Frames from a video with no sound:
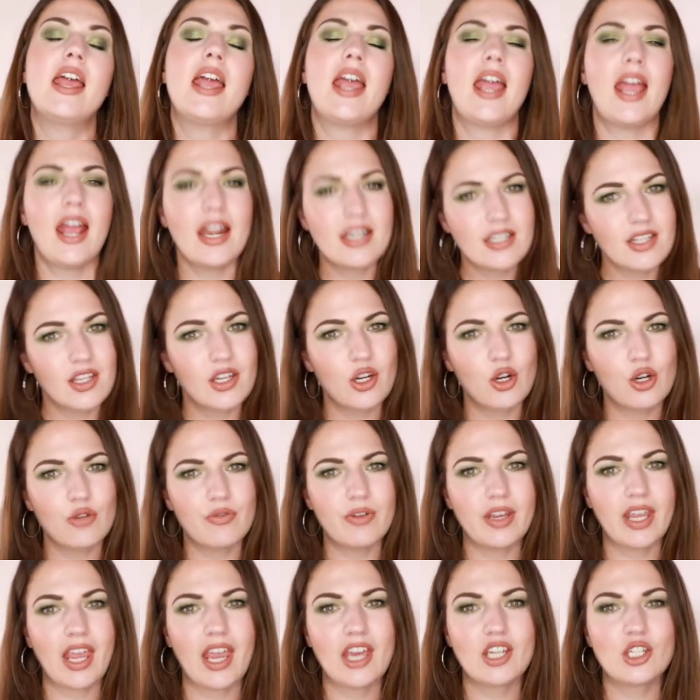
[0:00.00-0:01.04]
hit the
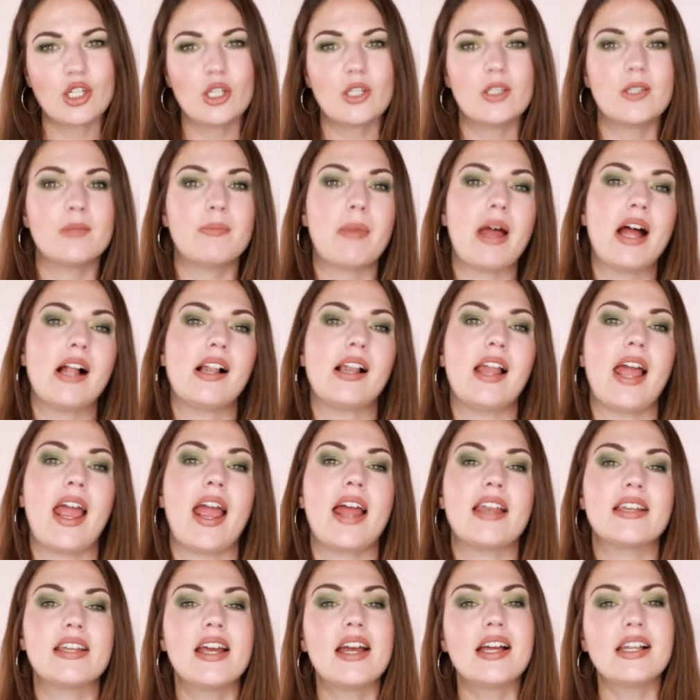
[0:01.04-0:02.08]
notifications bell,
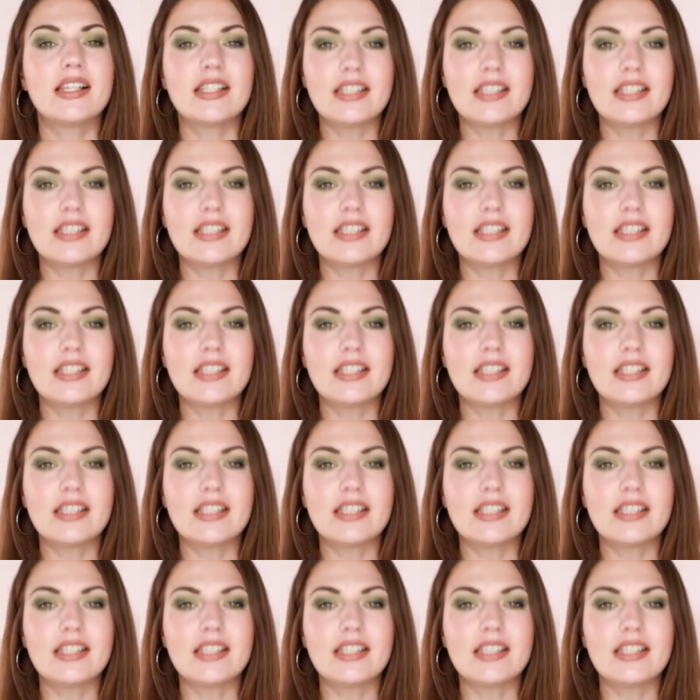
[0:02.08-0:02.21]
and